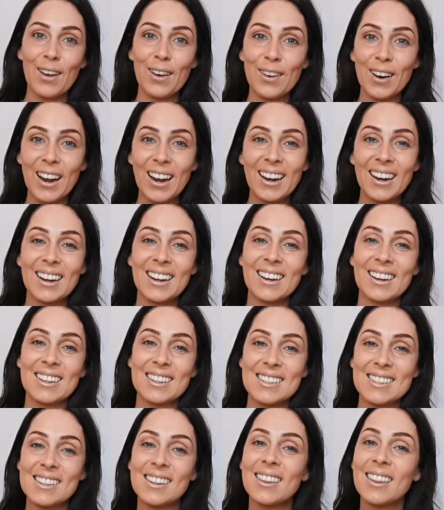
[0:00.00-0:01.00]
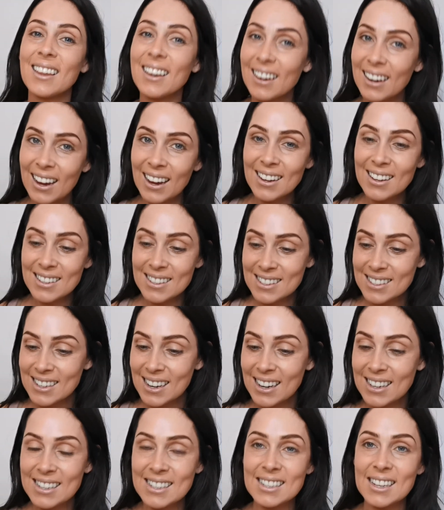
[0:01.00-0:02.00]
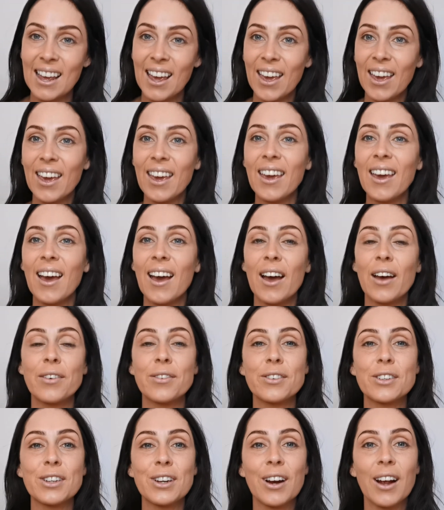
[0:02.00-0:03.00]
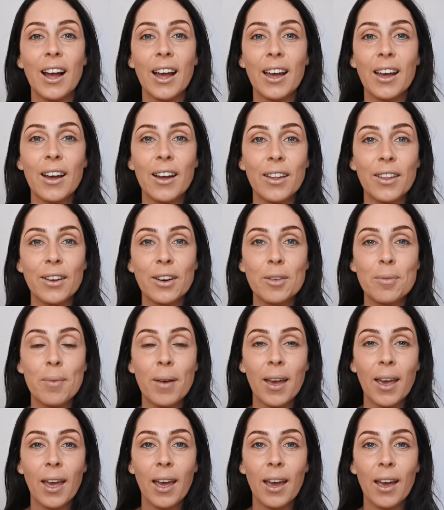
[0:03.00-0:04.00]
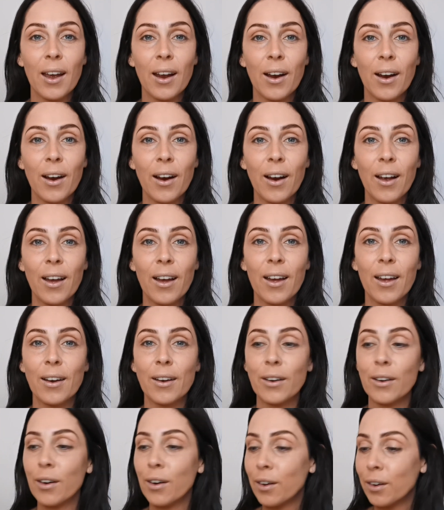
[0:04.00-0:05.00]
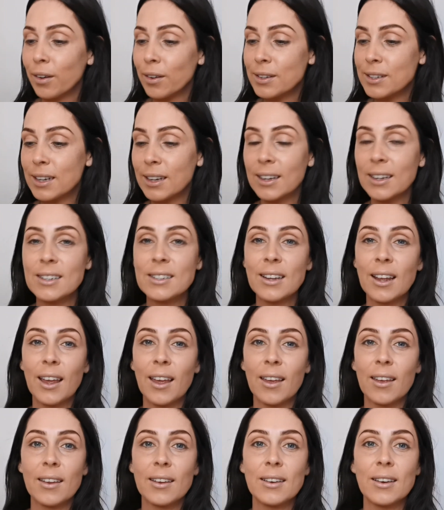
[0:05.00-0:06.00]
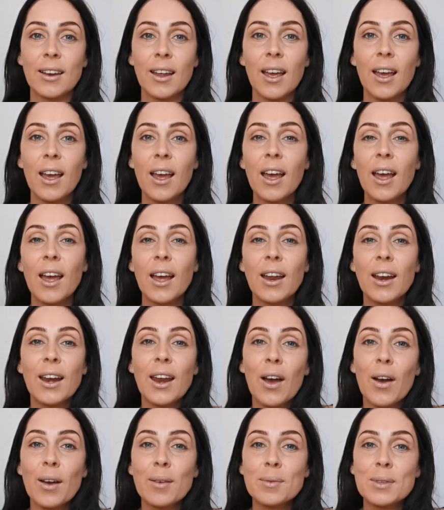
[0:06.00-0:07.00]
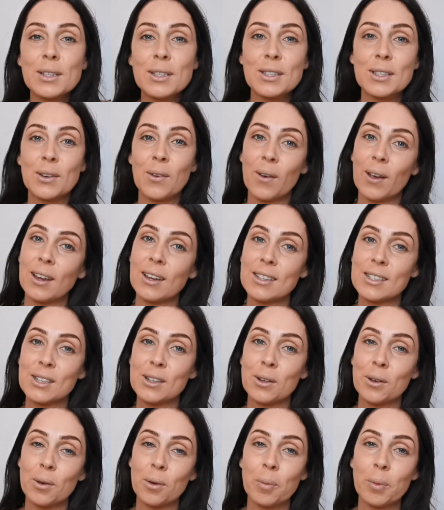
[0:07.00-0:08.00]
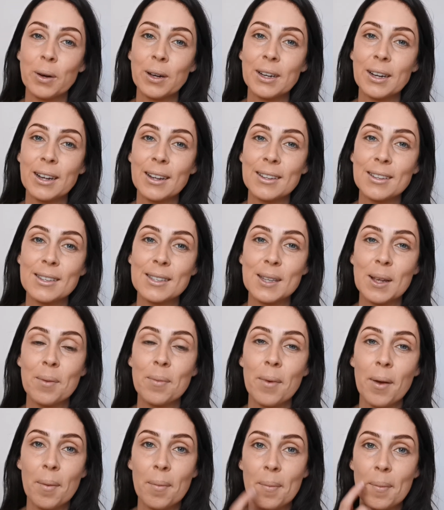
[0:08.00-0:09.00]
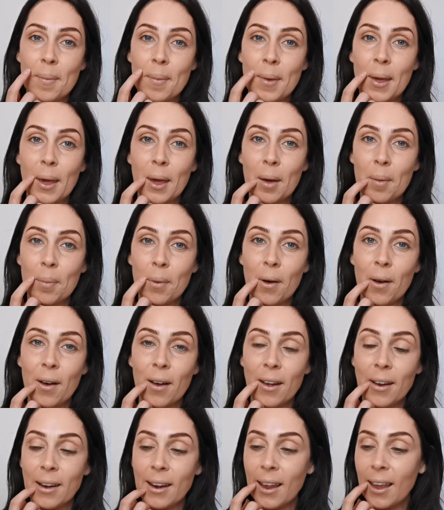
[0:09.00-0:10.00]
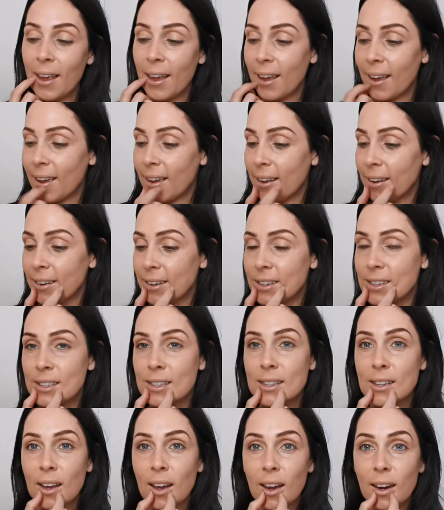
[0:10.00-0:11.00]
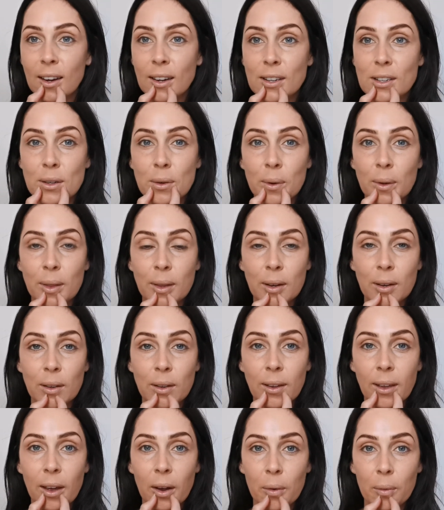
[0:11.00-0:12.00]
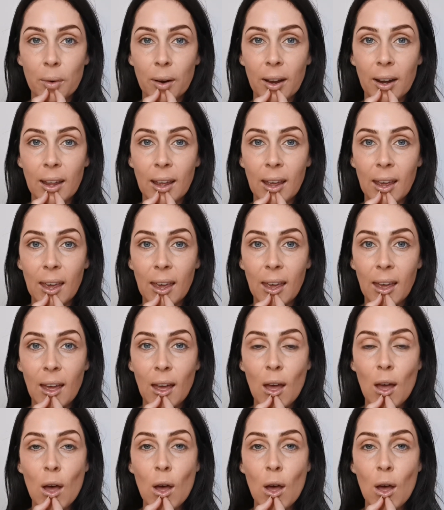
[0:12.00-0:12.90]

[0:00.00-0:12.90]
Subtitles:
Alright, it is the next day after I colored my hair and curled it, and now I'm just going to put some makeup on and just kind of do a little get ready